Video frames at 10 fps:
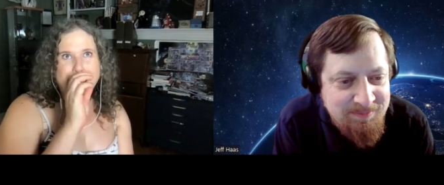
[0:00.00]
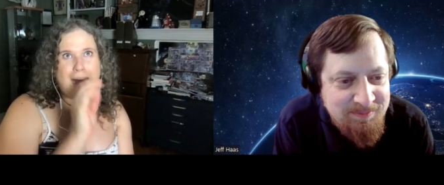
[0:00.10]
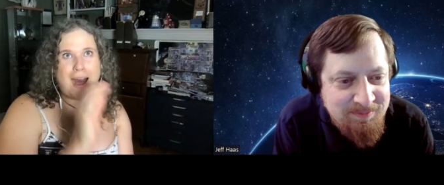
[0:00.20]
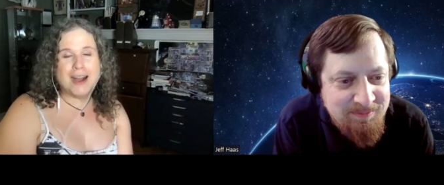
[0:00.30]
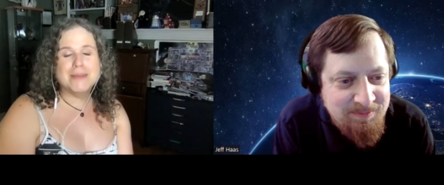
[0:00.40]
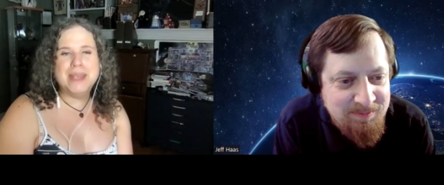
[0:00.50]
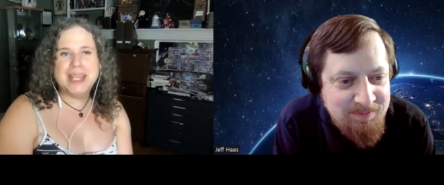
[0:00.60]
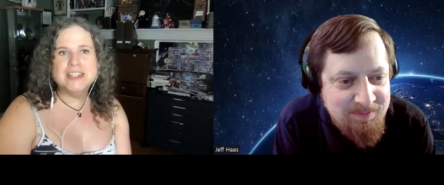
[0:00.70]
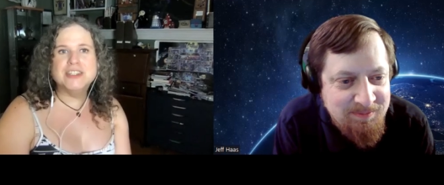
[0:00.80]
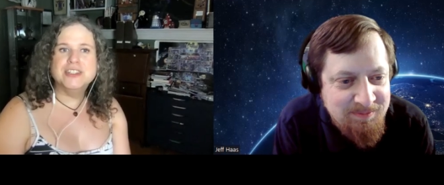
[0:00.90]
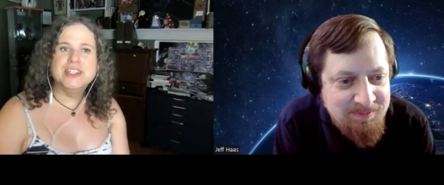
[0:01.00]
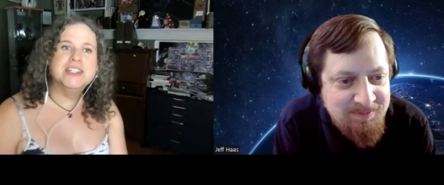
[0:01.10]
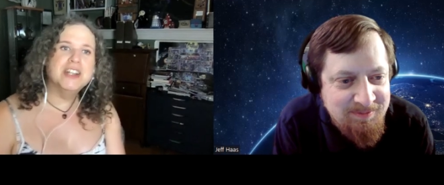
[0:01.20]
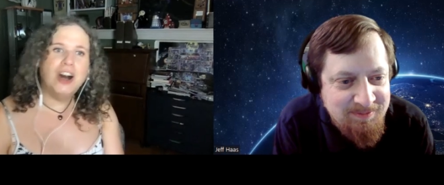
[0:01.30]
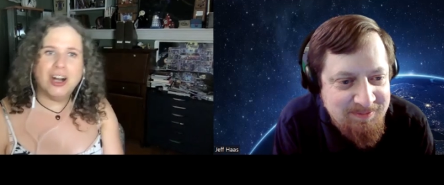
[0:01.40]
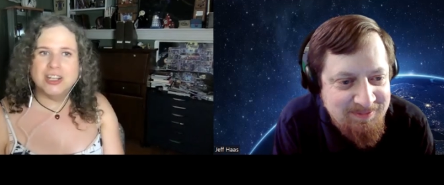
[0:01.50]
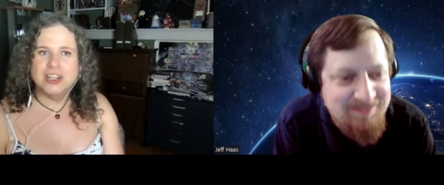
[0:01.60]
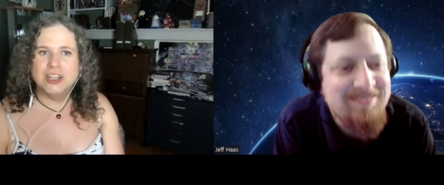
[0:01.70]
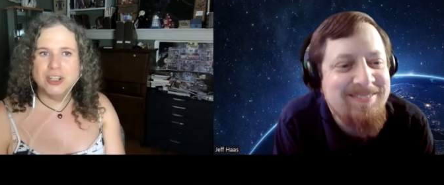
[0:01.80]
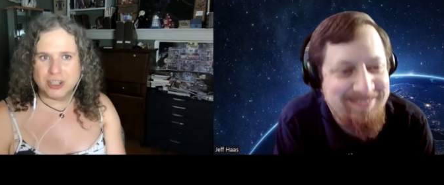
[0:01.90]
Speaker 1: Uh, Hawkman turned into Hawk
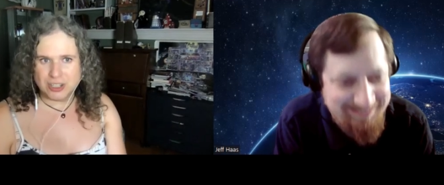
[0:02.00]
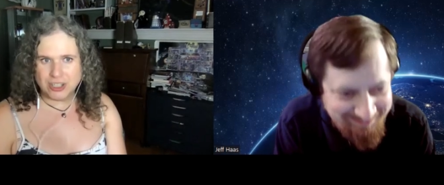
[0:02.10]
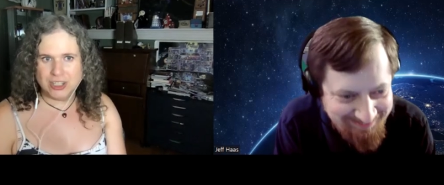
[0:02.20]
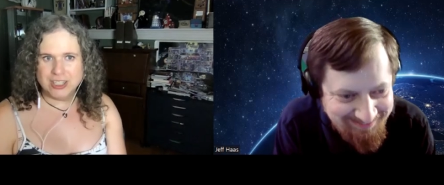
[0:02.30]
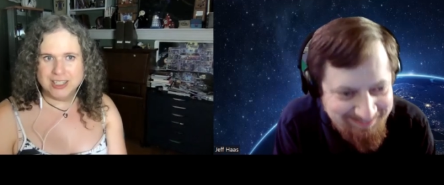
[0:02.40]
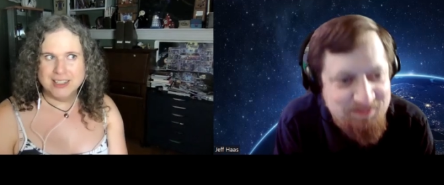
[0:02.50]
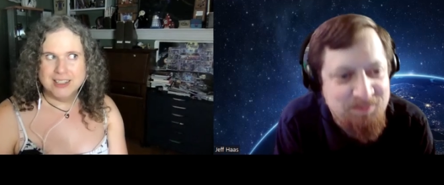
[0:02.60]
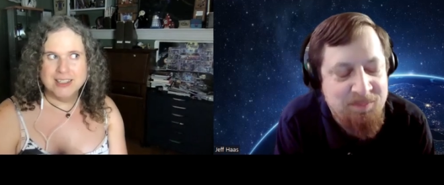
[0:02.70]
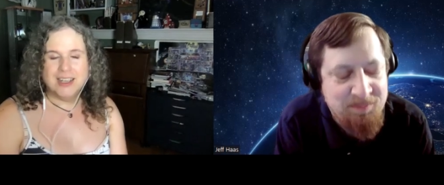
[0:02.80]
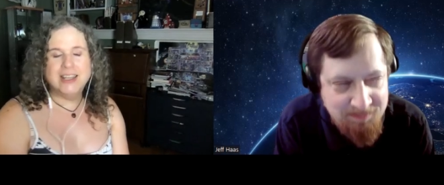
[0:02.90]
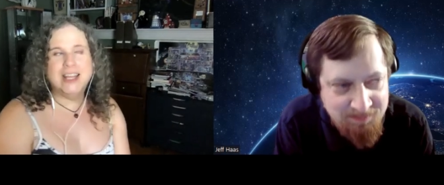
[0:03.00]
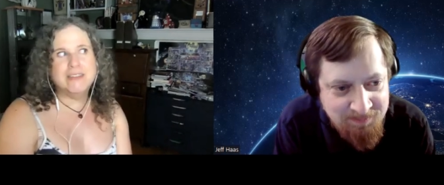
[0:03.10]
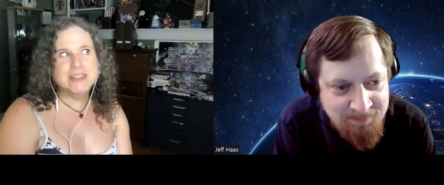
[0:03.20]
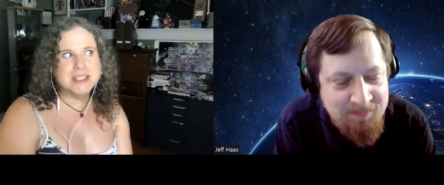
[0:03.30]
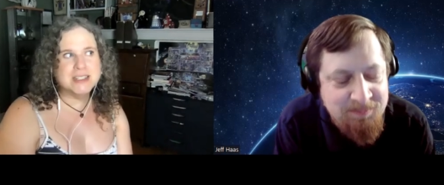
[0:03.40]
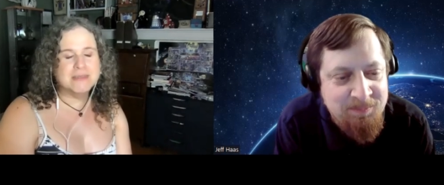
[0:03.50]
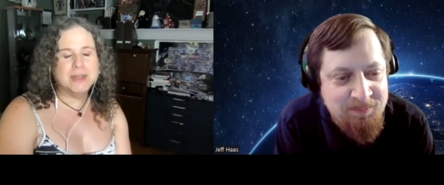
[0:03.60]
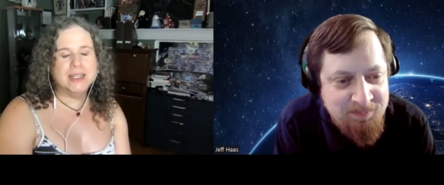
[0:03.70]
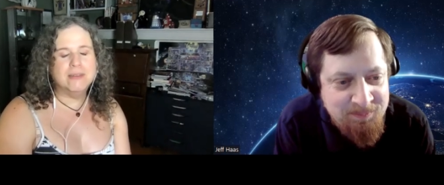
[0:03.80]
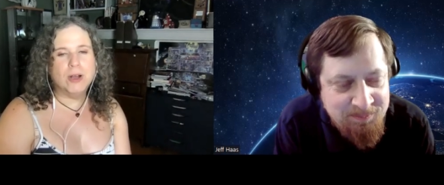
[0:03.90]
Girl, and that was
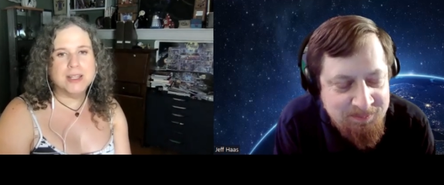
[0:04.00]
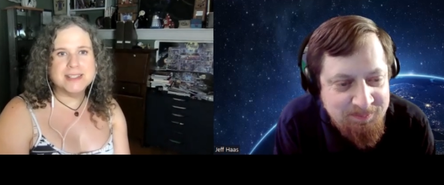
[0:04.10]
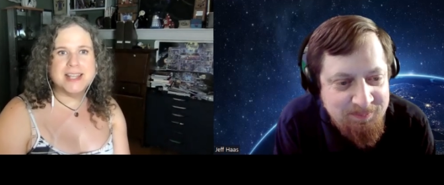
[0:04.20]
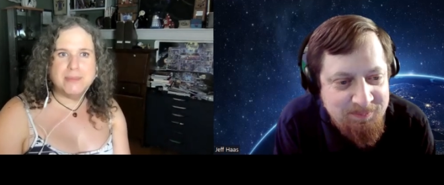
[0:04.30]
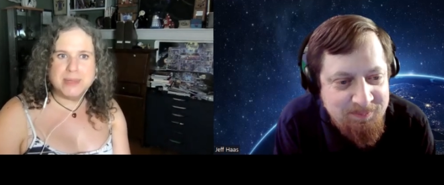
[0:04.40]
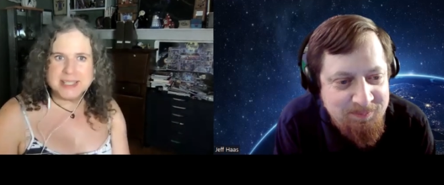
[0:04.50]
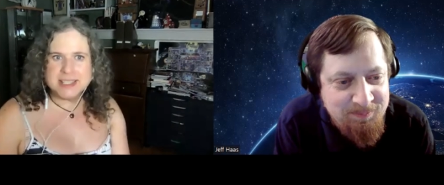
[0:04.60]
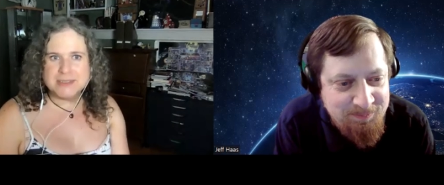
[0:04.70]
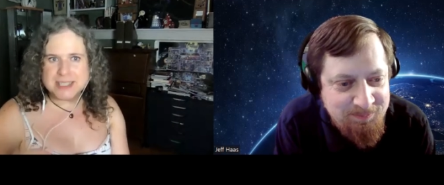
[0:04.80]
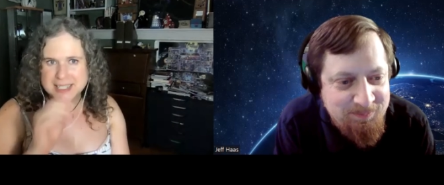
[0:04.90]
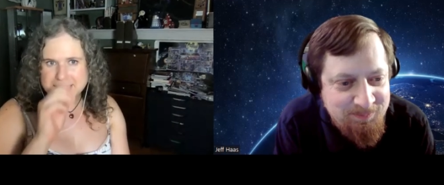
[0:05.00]
when Walt Simonson was